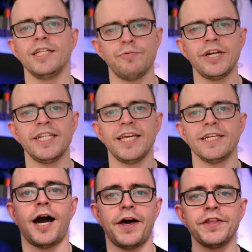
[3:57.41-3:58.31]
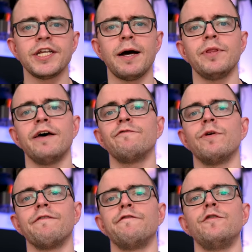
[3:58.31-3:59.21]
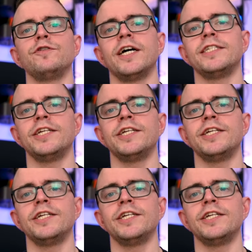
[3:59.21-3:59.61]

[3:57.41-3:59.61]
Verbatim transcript: It's pretty neat. On the top left, we have a full-size